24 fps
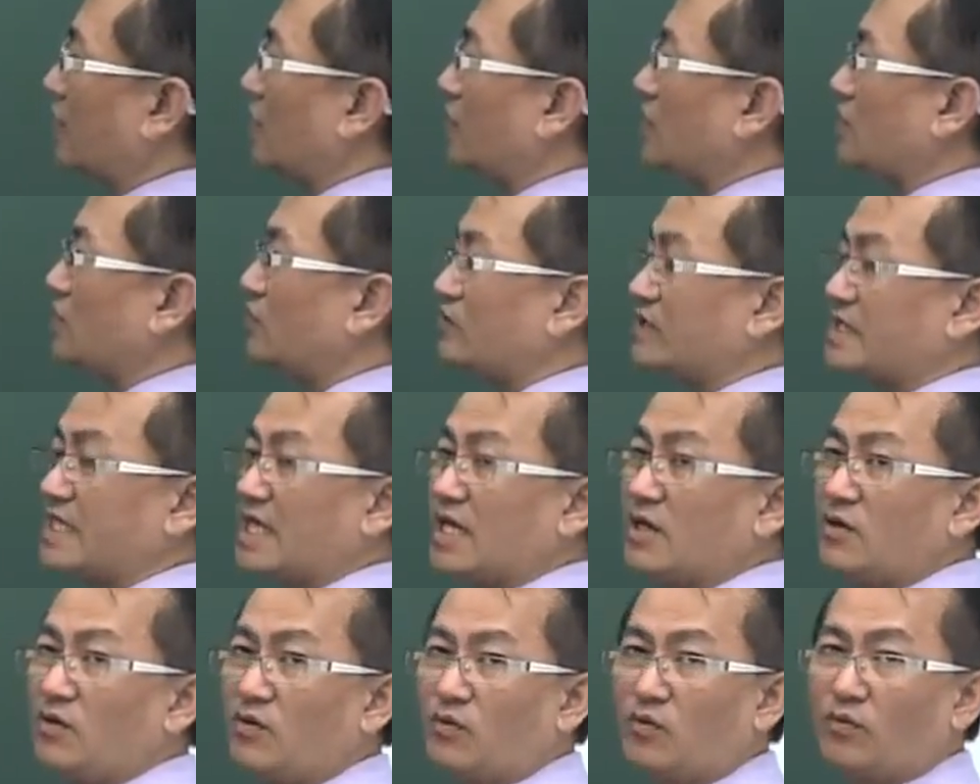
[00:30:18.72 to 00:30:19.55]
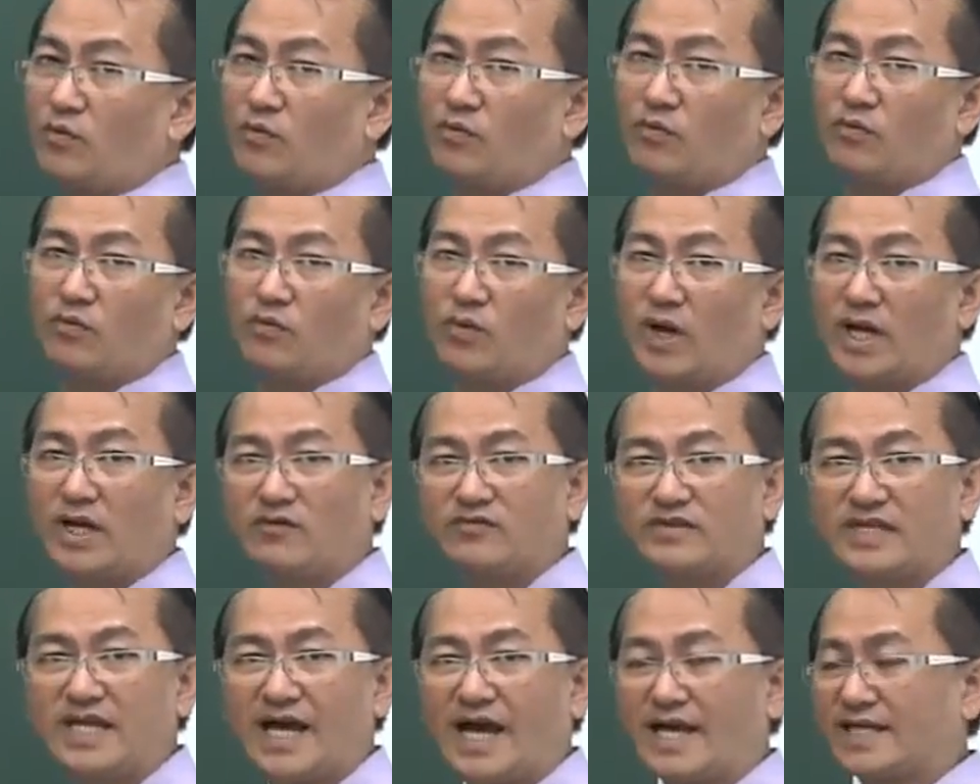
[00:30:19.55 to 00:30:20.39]
Using one
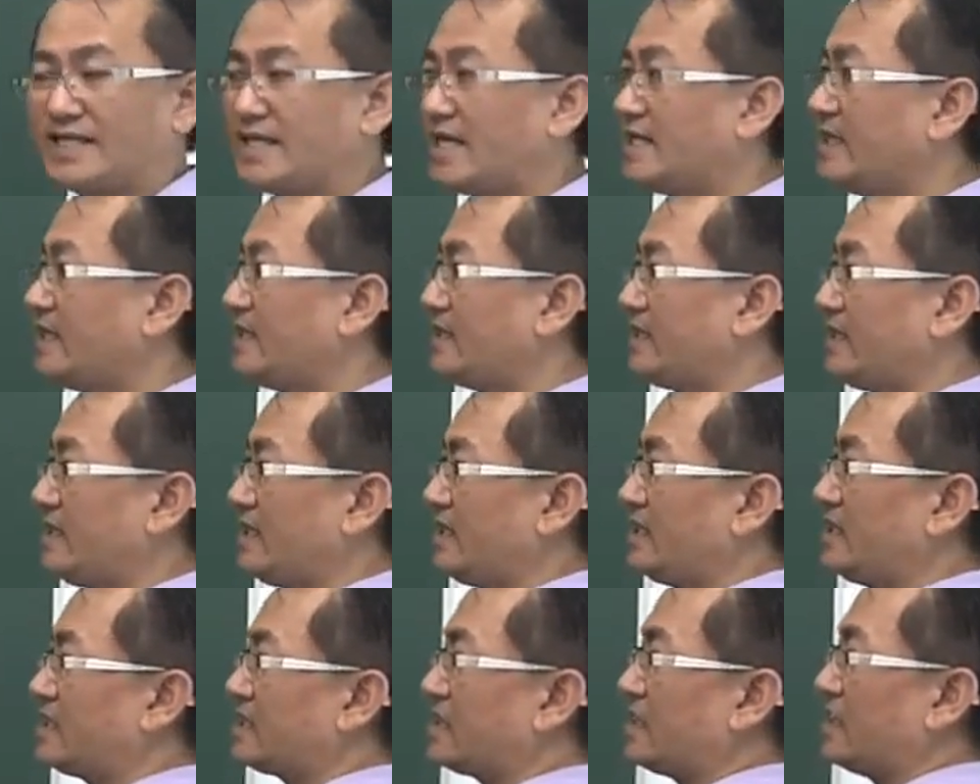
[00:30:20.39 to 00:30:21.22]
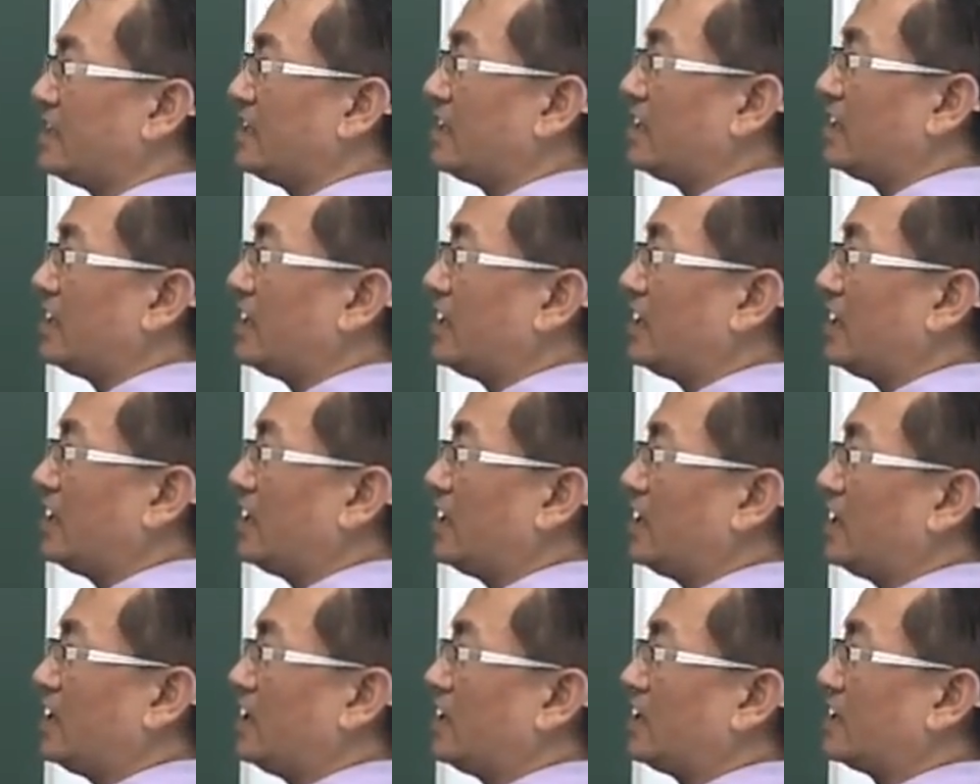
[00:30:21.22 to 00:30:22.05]
of the identities,
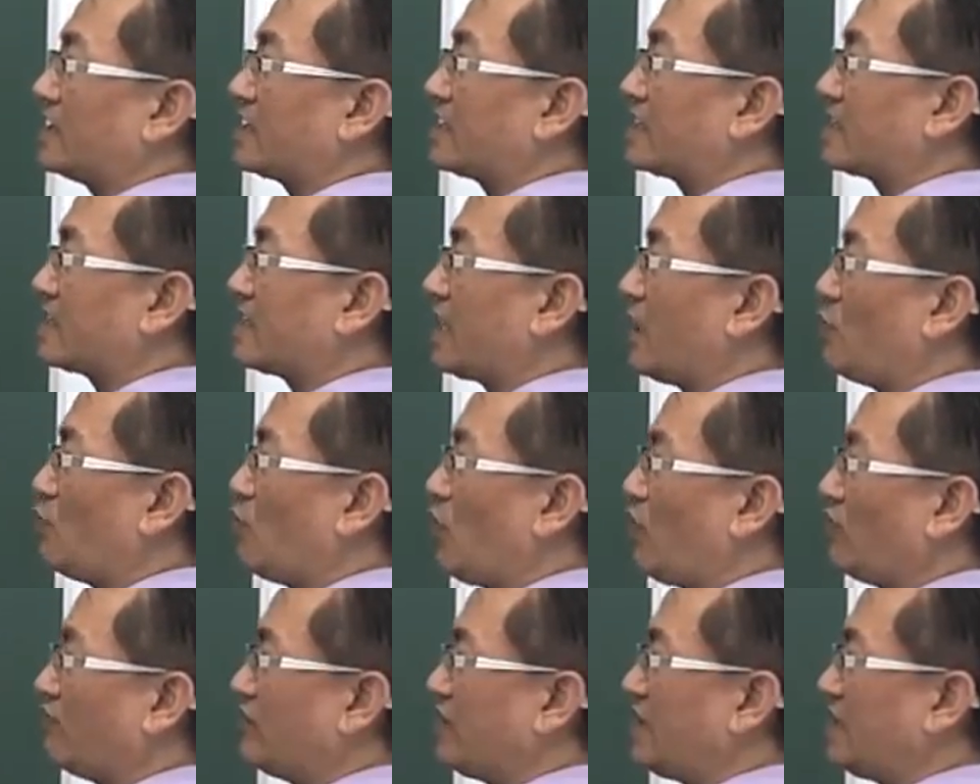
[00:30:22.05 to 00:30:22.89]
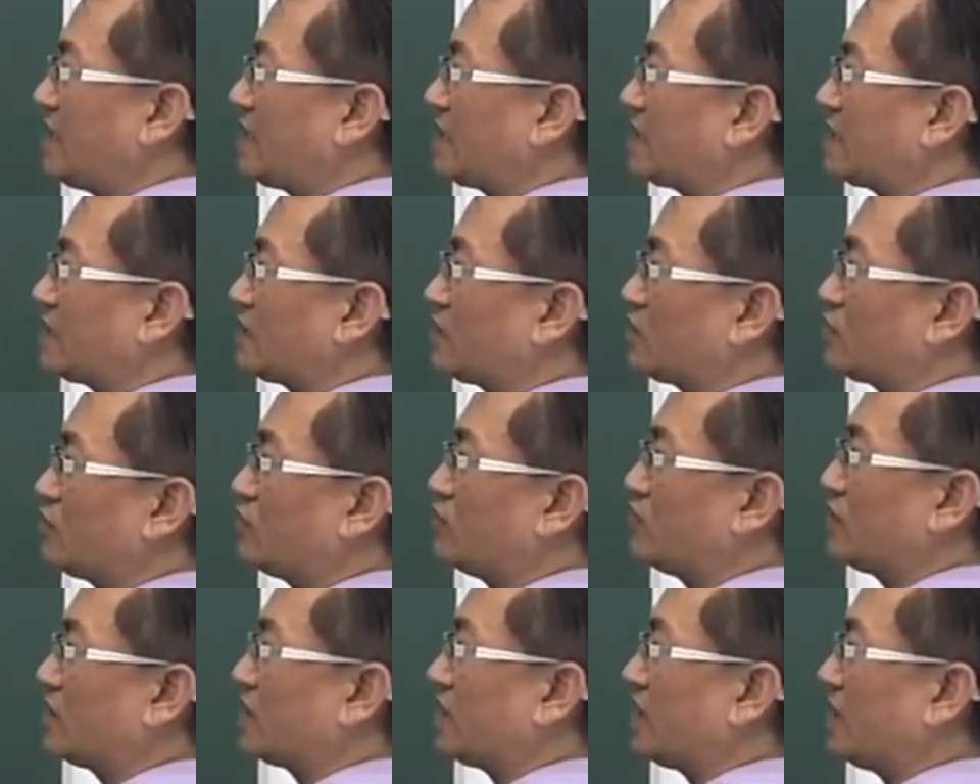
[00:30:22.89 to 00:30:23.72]
the sum of these
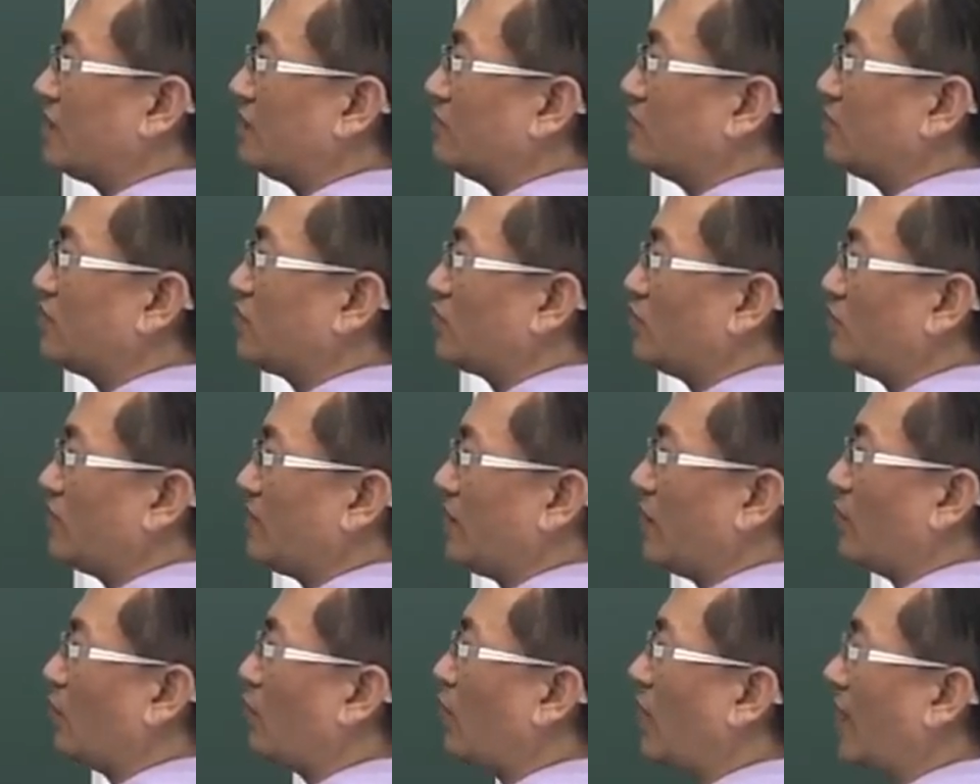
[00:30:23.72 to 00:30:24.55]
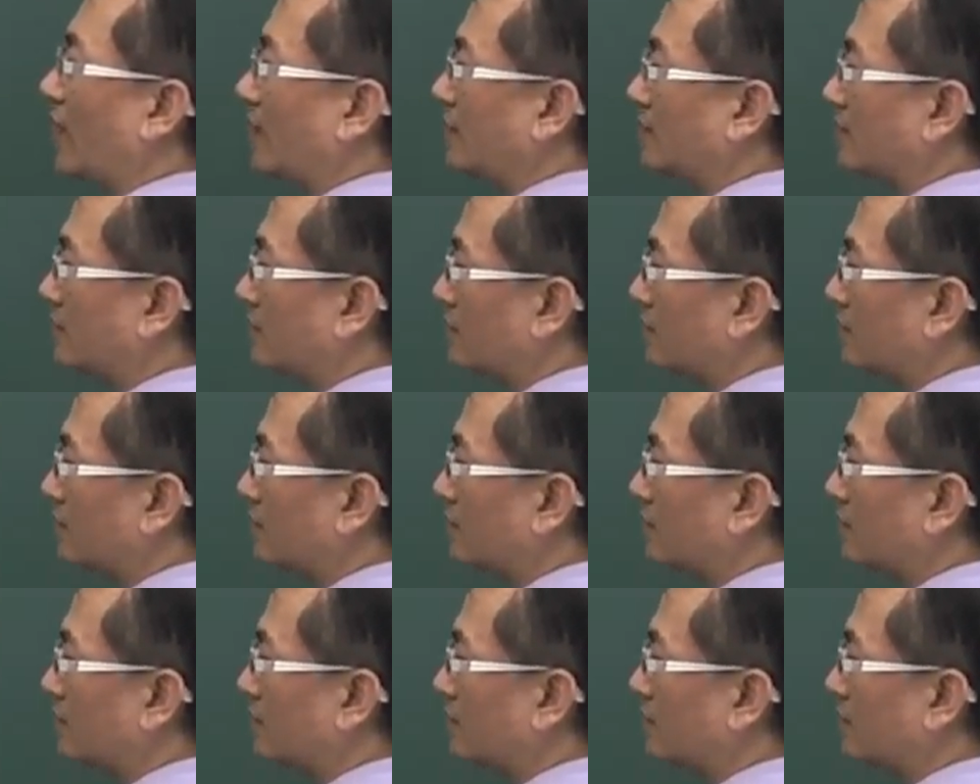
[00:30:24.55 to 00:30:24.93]
two terms will be a 1.